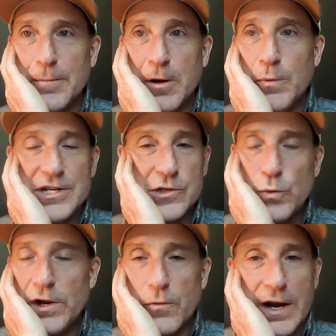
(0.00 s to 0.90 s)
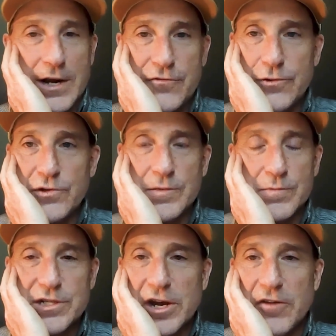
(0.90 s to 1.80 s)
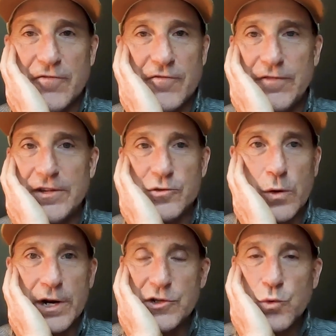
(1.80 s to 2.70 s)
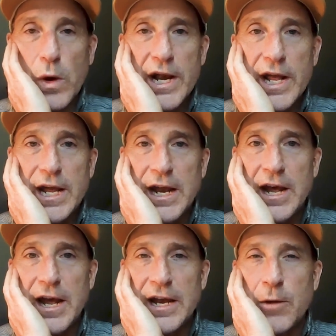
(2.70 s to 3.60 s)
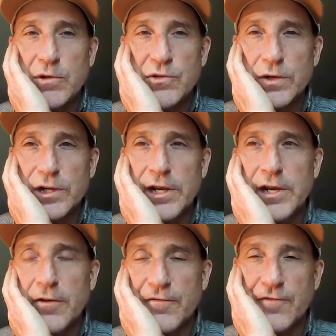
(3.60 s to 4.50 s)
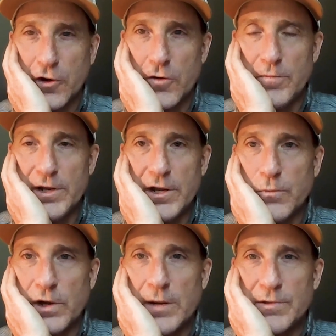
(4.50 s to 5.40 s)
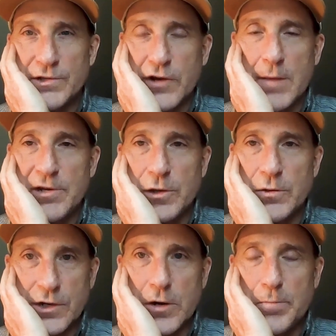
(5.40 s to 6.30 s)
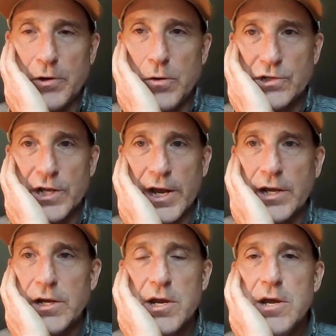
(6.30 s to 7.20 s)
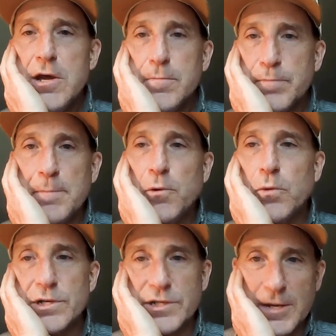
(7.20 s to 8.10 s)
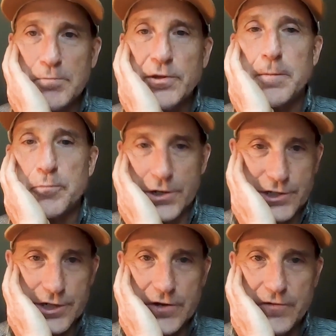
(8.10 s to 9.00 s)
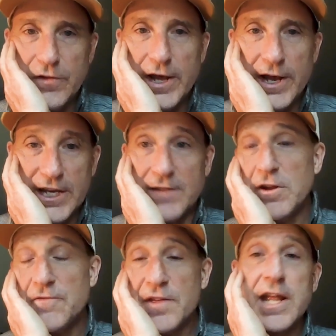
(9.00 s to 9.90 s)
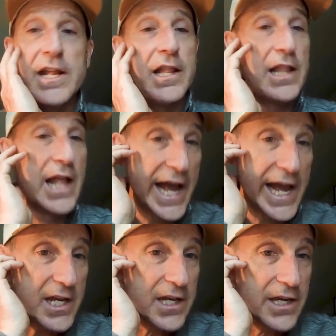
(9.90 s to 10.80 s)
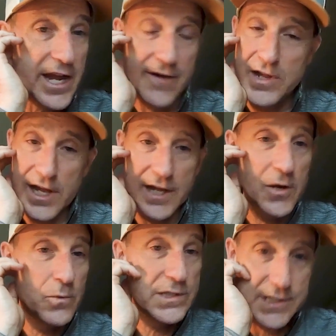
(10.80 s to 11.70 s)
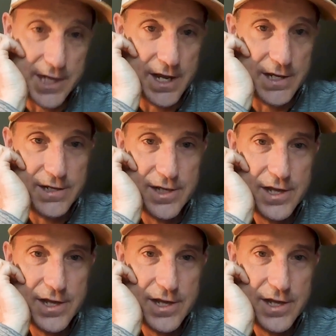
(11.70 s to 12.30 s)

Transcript: but we just went right through some stuff in 2020, and I was really affirmed in what I'm describing to you as our approach. Like, people were deeply appreciative. Like, even if they didn't like everything that was said,